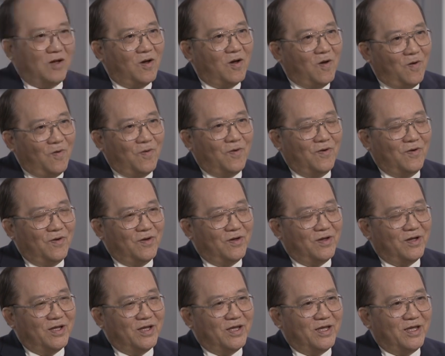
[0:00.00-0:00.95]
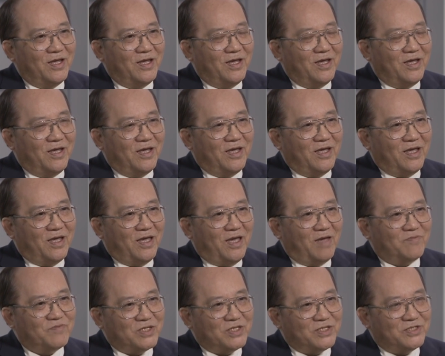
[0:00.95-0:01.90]
Oh,
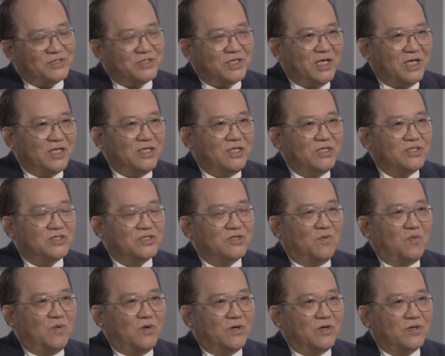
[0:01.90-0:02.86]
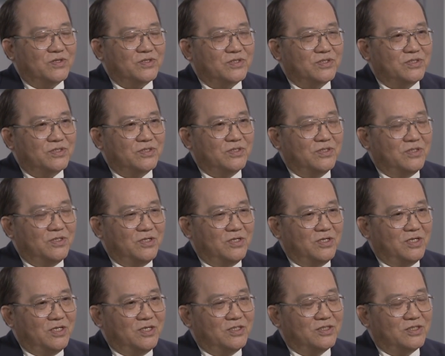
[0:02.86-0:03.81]
after the Chinese divorce,
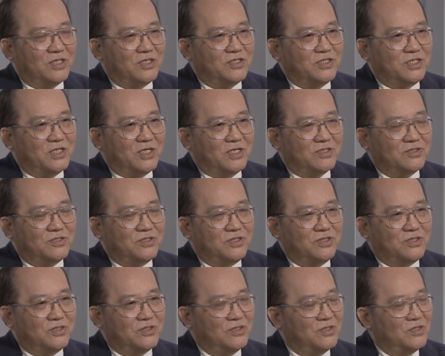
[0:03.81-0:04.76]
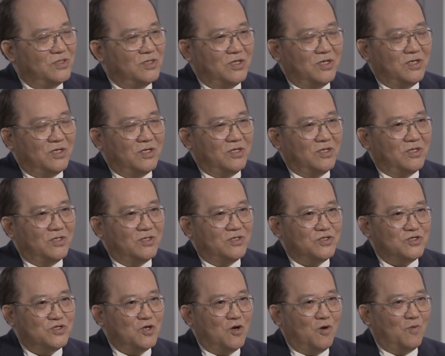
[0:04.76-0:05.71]
the judge
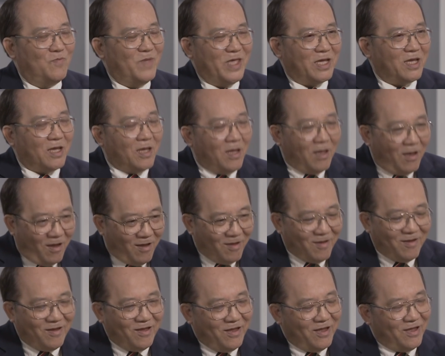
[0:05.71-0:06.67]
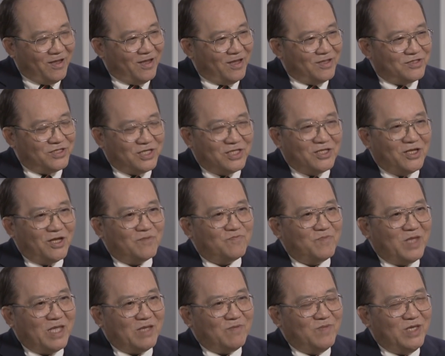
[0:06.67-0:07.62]
did not
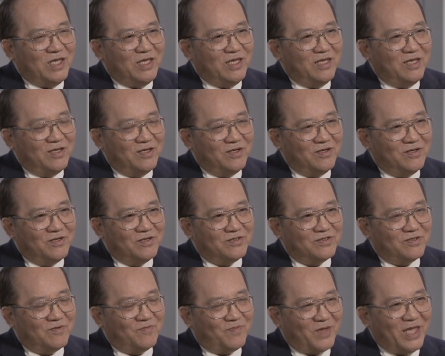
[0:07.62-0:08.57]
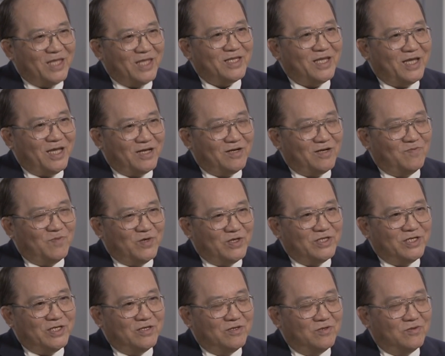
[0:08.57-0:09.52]
make me to pay the
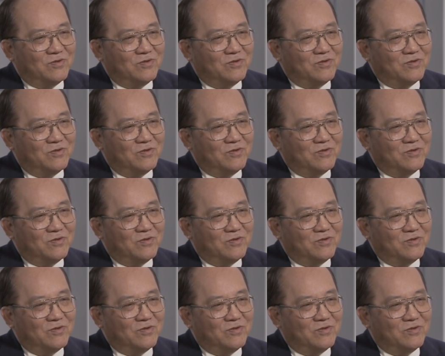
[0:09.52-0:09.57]
alimony.